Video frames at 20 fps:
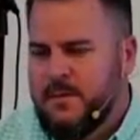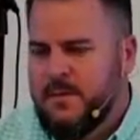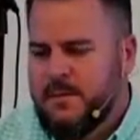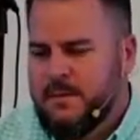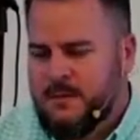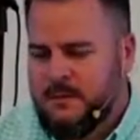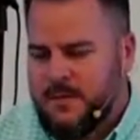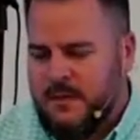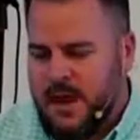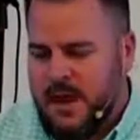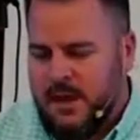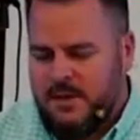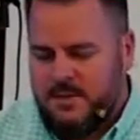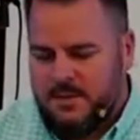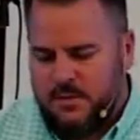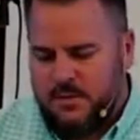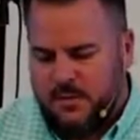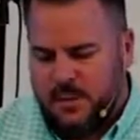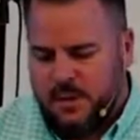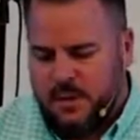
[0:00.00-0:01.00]
Guys,
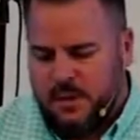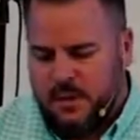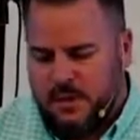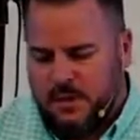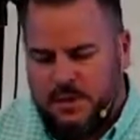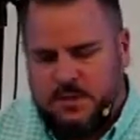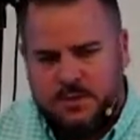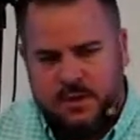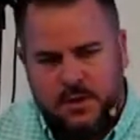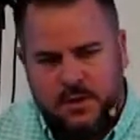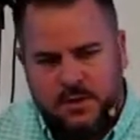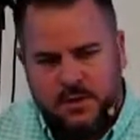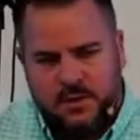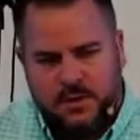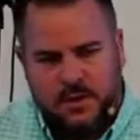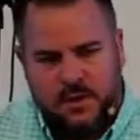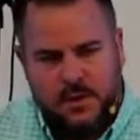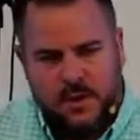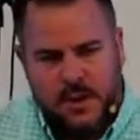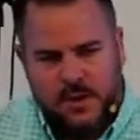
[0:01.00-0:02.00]
we, the church,
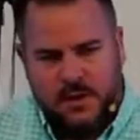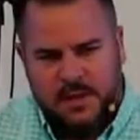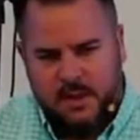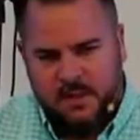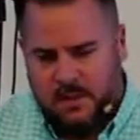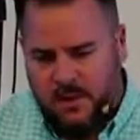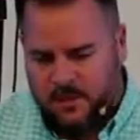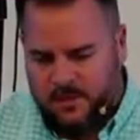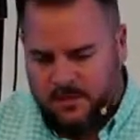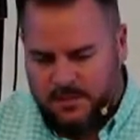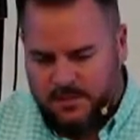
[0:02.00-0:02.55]
are like that boat.